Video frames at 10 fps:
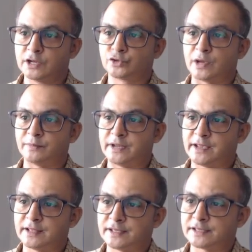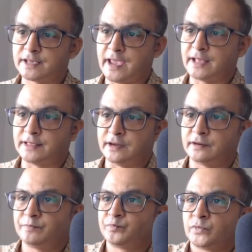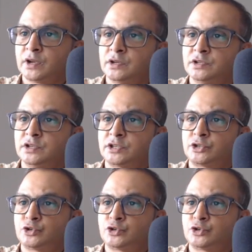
So I'm taking this k there just